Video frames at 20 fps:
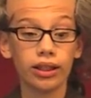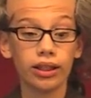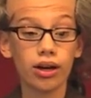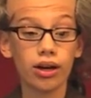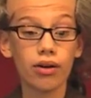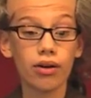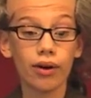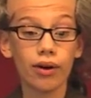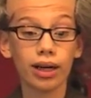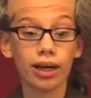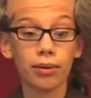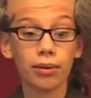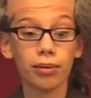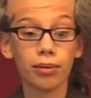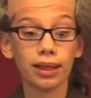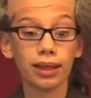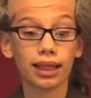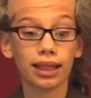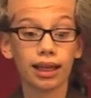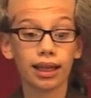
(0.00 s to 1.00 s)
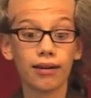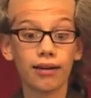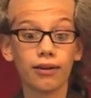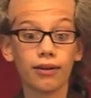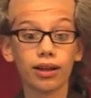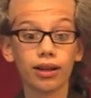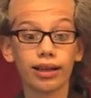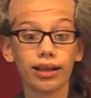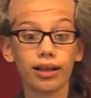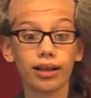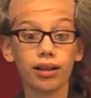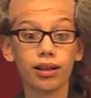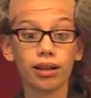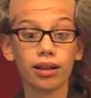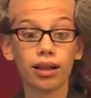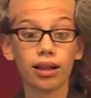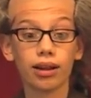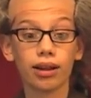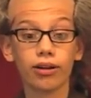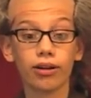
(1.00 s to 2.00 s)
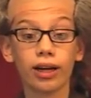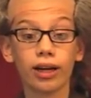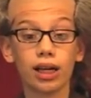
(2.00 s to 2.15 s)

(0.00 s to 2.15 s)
No animal must ever kill another